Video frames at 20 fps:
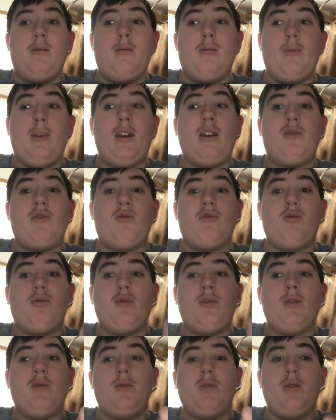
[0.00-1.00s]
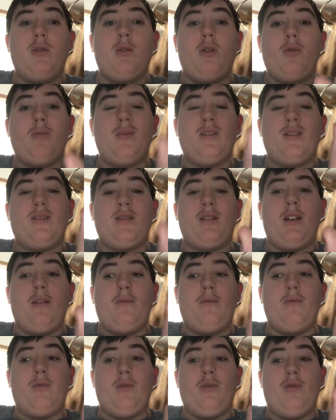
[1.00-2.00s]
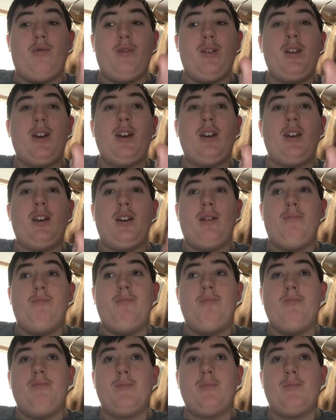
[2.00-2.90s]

make sure your alarm is set for 3 a.m.